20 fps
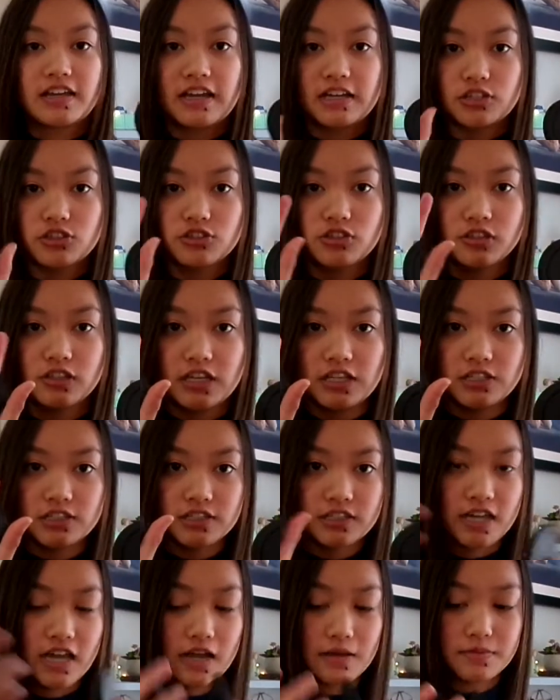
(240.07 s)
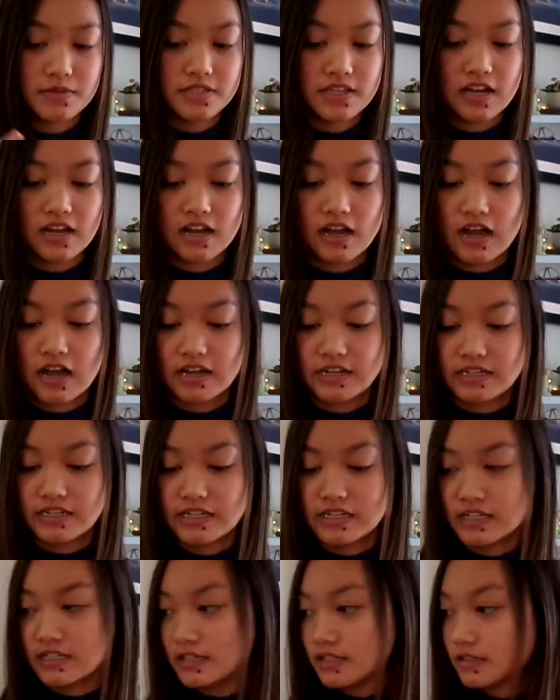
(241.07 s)
extra lens caps that I
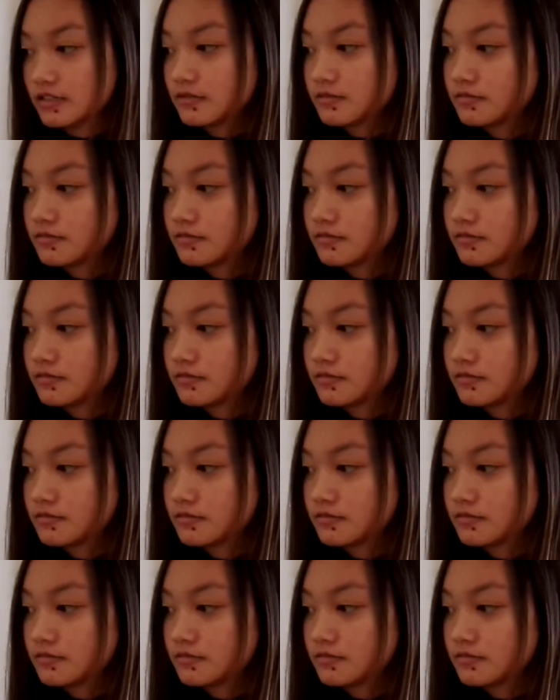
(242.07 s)
need.